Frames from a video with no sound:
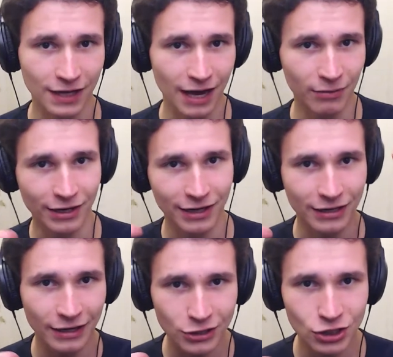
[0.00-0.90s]
American
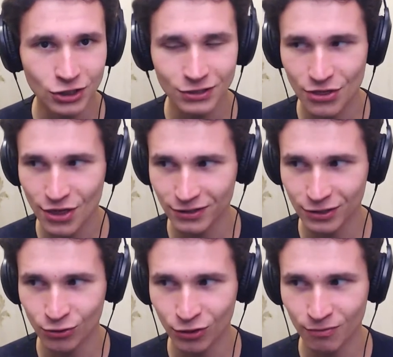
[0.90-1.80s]
elections that
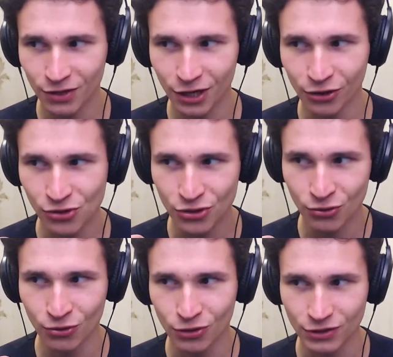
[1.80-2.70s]
it will be on
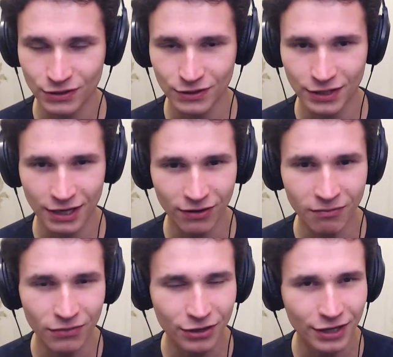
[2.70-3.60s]
3rd
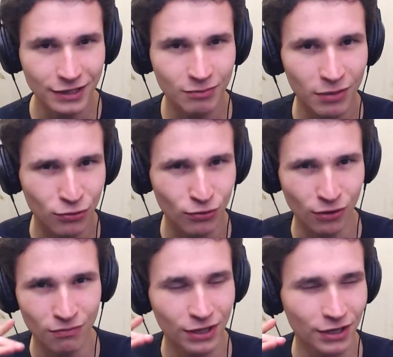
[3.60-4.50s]
November and maybe will
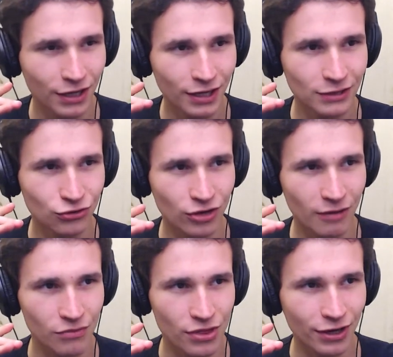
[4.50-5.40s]
be
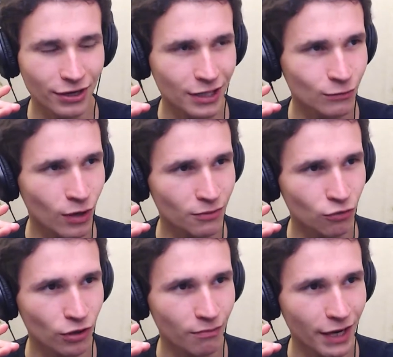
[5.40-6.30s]
Trump there and one
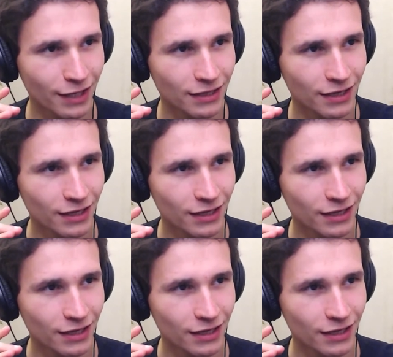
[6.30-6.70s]
more man